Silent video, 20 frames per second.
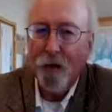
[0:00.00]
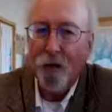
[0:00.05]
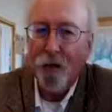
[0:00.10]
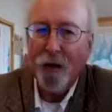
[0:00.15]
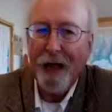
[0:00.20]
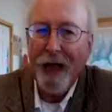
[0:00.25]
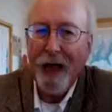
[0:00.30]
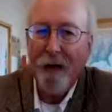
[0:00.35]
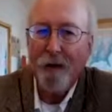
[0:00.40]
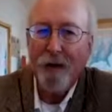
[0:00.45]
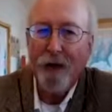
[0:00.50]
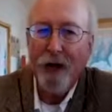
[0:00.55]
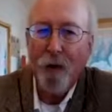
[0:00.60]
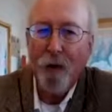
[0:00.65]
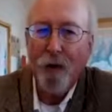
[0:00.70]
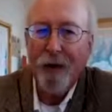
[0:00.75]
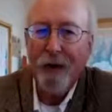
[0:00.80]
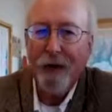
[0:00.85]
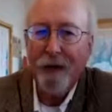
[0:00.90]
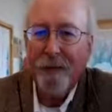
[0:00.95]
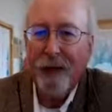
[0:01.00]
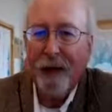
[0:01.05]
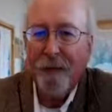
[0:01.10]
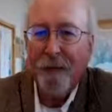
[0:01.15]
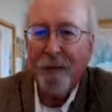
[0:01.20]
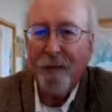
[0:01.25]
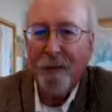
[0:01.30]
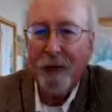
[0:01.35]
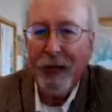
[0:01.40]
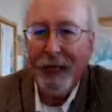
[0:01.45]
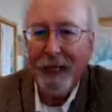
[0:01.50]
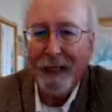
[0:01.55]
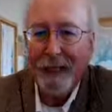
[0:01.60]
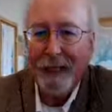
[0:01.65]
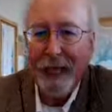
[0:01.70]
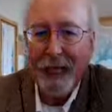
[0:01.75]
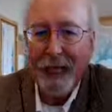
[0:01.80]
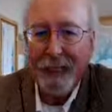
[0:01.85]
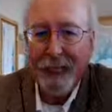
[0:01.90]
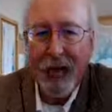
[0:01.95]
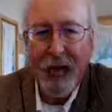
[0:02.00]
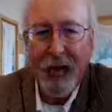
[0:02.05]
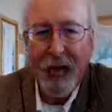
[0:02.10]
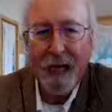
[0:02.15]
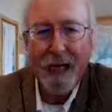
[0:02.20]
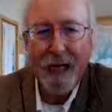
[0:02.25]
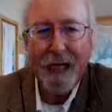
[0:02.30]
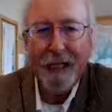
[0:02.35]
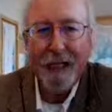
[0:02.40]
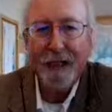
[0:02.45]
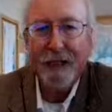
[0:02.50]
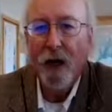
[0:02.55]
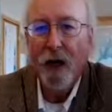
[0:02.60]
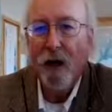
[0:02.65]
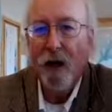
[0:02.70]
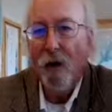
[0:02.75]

without knowing about plate tectonics